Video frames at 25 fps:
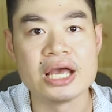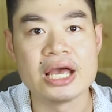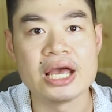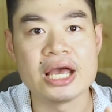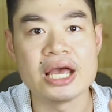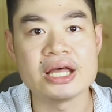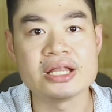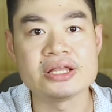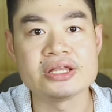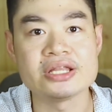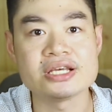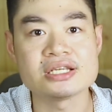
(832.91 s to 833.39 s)

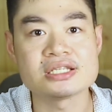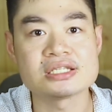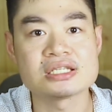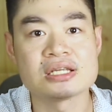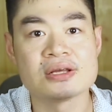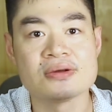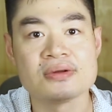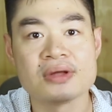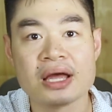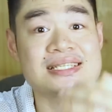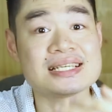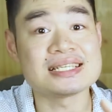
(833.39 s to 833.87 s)
And
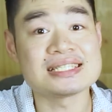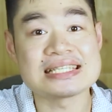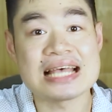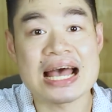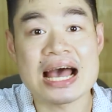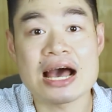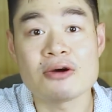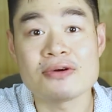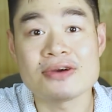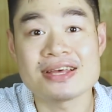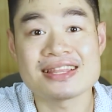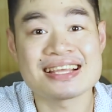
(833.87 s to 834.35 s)
this is
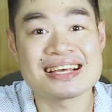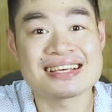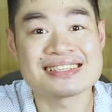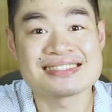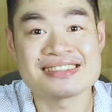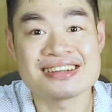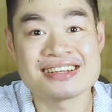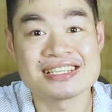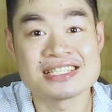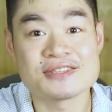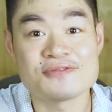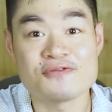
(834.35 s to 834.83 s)
how it has
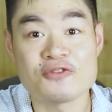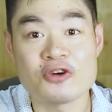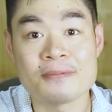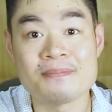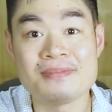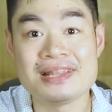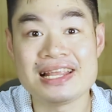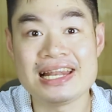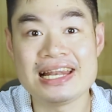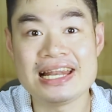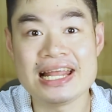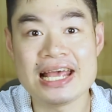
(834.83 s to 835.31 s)

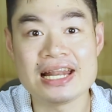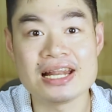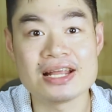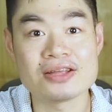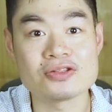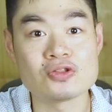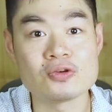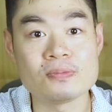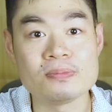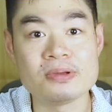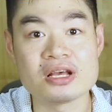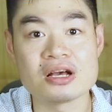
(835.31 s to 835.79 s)
transformed
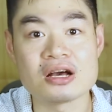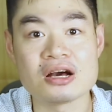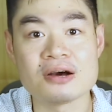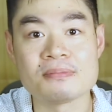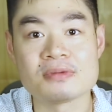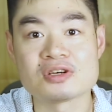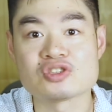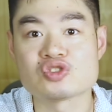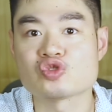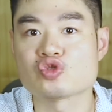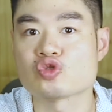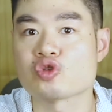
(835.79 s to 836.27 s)
Lalela to become
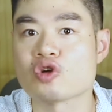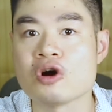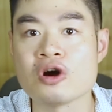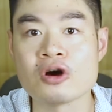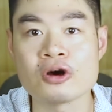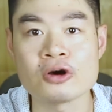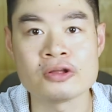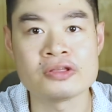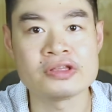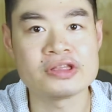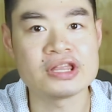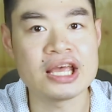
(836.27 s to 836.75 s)
a strong
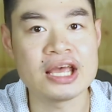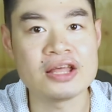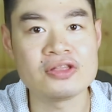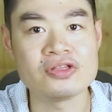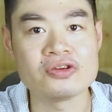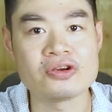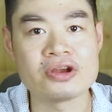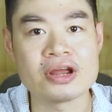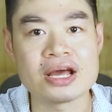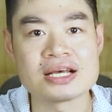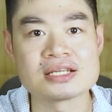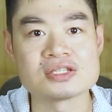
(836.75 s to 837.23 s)

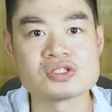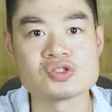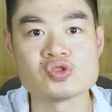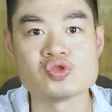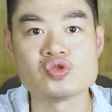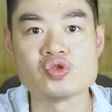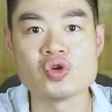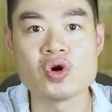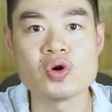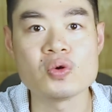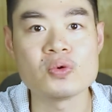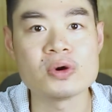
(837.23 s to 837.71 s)
contender, as
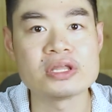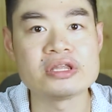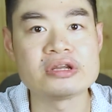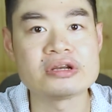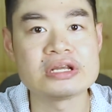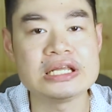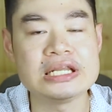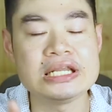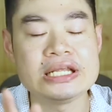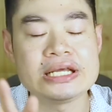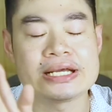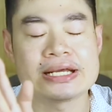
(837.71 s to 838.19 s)
no one
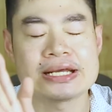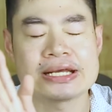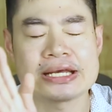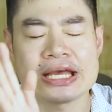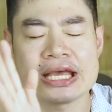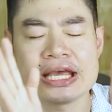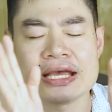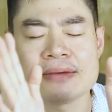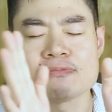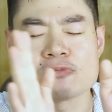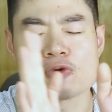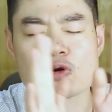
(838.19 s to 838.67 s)
really
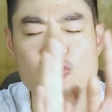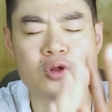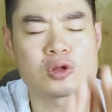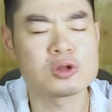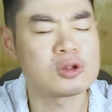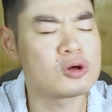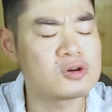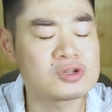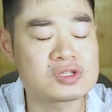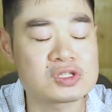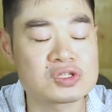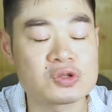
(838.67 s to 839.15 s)
came
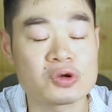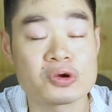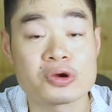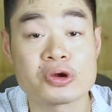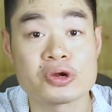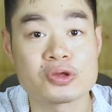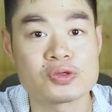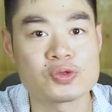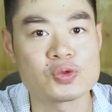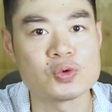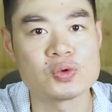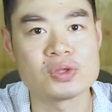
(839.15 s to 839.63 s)
close to
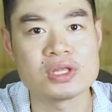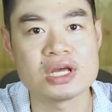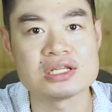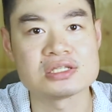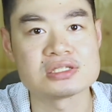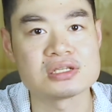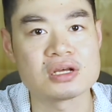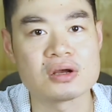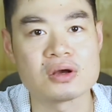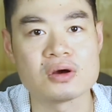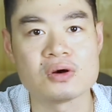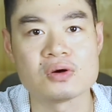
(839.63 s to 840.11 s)
her 2
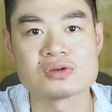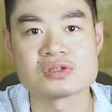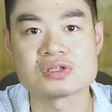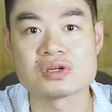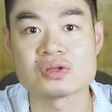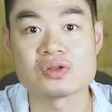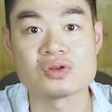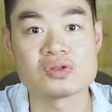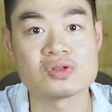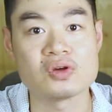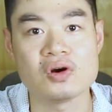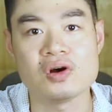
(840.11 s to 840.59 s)
nights ago. Sa
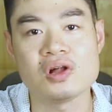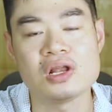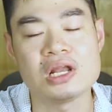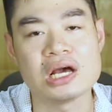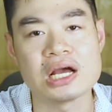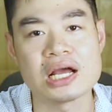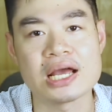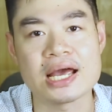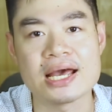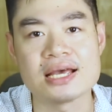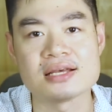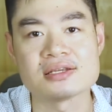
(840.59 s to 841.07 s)
totoo
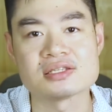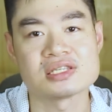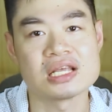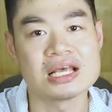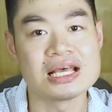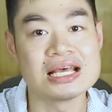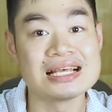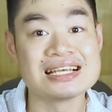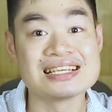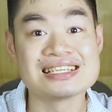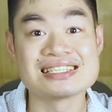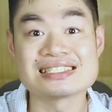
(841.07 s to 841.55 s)
lang, guys,
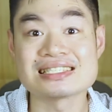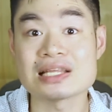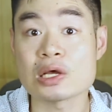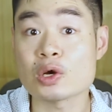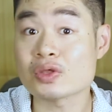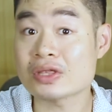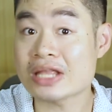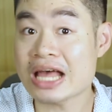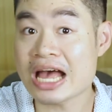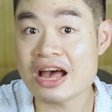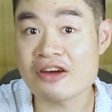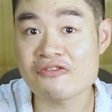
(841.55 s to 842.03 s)

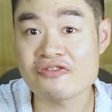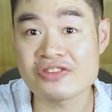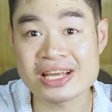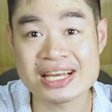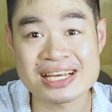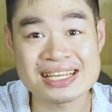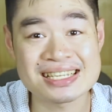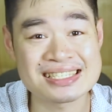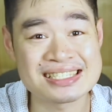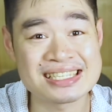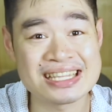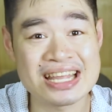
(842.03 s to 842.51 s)
South
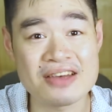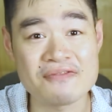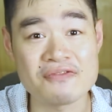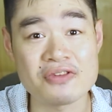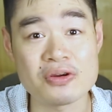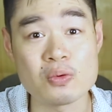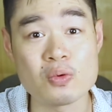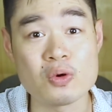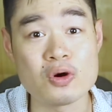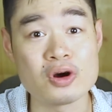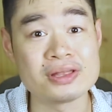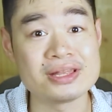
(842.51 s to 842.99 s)
Africa has
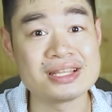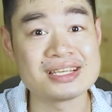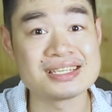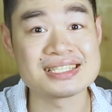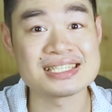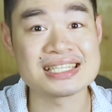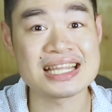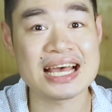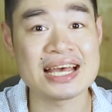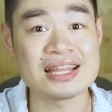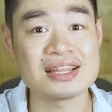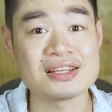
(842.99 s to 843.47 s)
never won
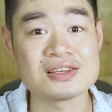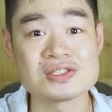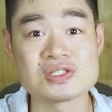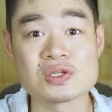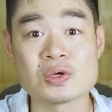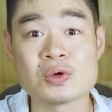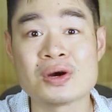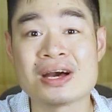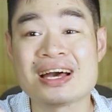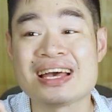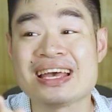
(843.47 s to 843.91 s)
this title, so